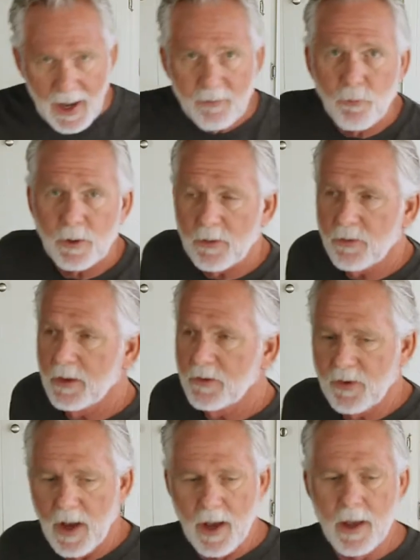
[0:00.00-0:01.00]
have one of
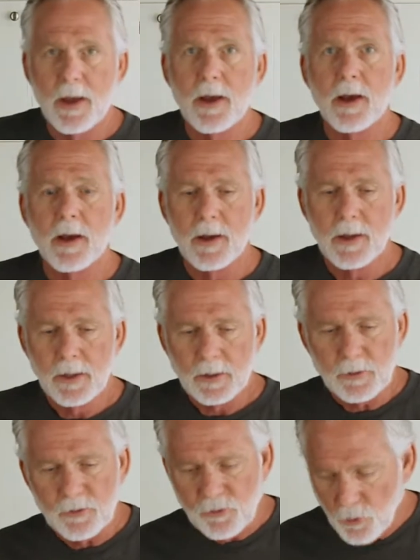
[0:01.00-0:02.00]
these
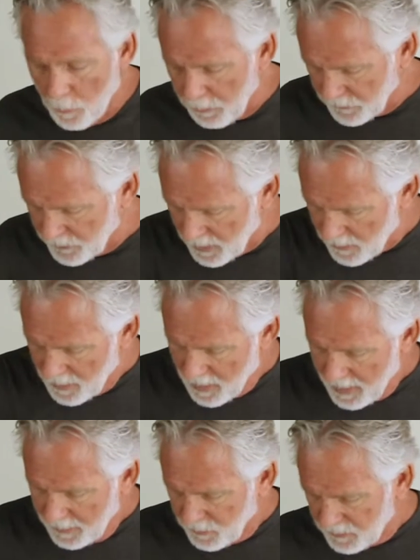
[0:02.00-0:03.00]
little scoopers here,
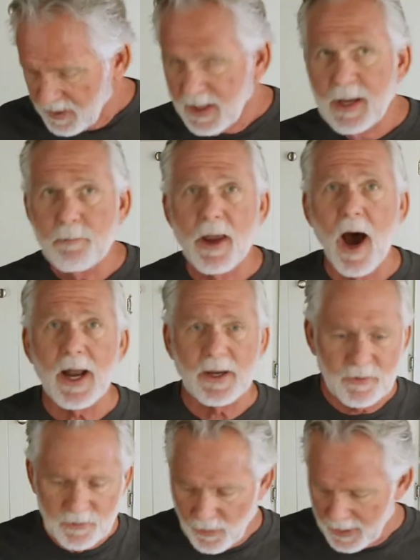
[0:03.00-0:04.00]
just to keep me
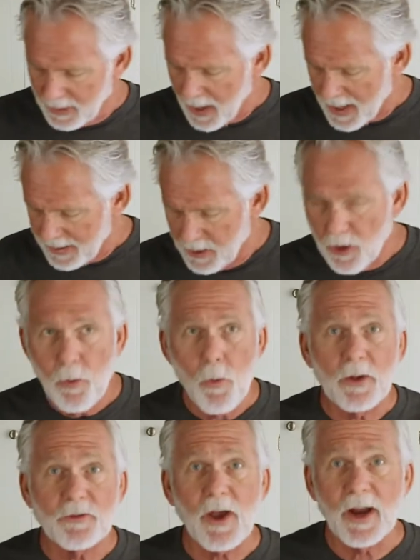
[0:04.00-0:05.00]
honest so I kind of know
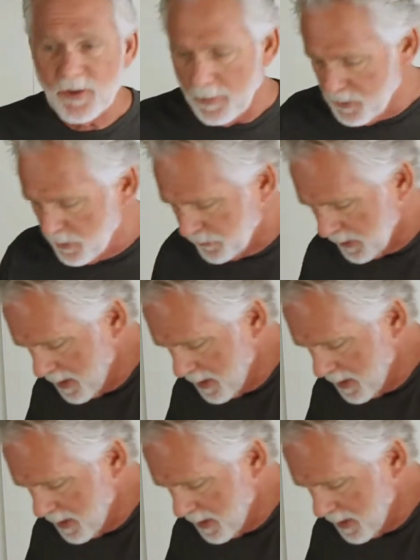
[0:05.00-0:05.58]
what size I'm using.